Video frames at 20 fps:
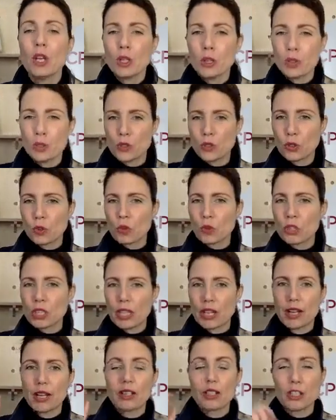whose
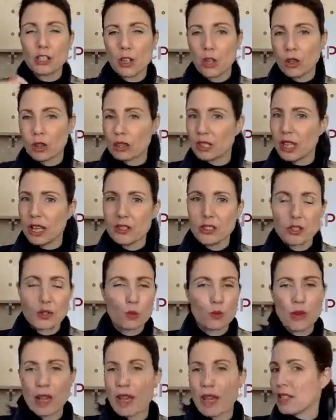daughter, a toddler,
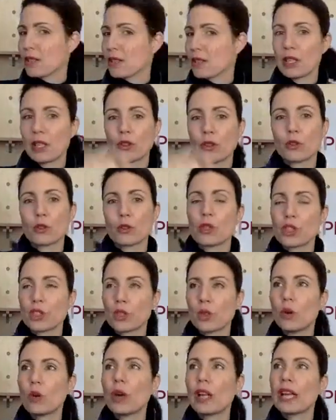just randomly threw a
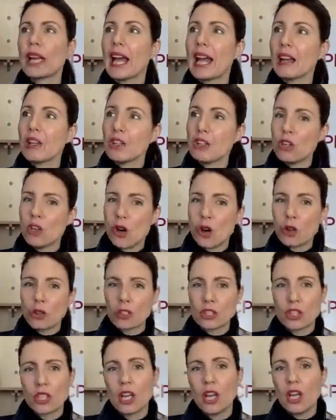toy and
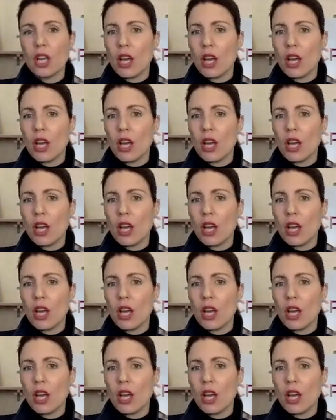knocked